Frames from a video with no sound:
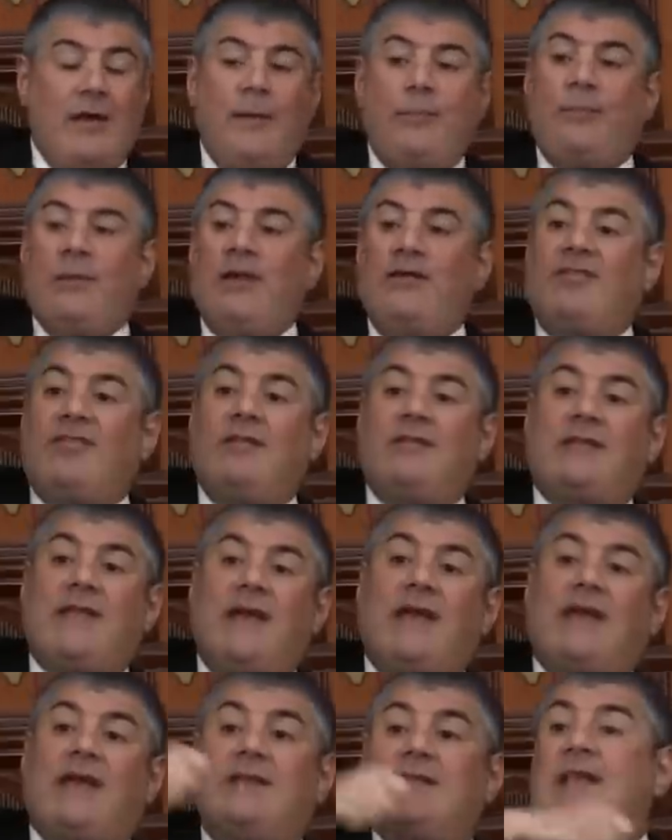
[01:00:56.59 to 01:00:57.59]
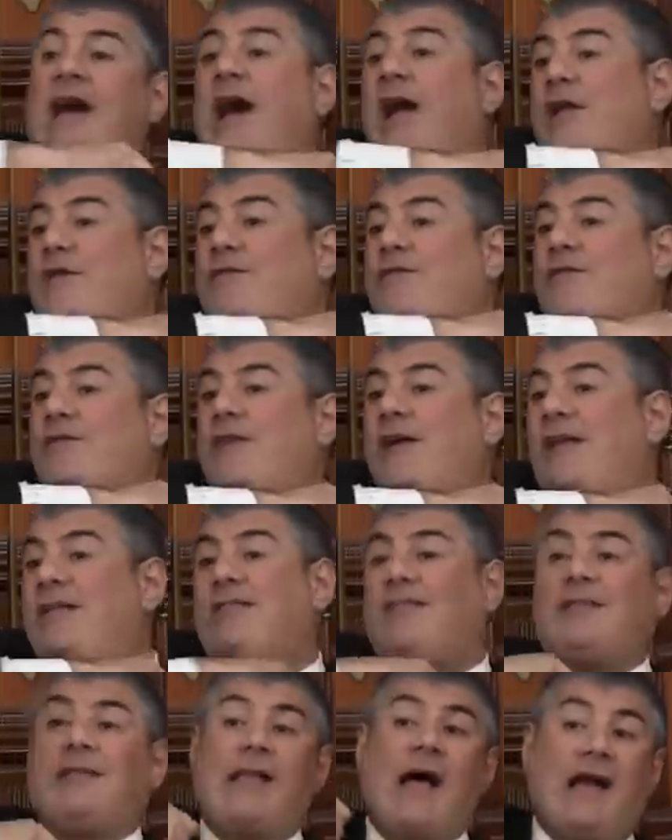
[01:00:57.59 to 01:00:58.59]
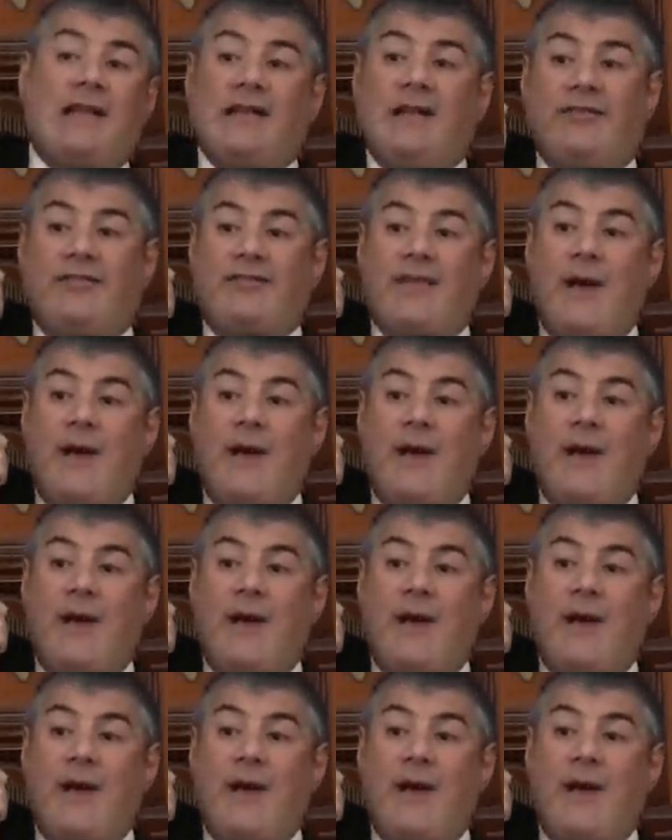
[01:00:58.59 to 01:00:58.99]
a person take a knife and slaughter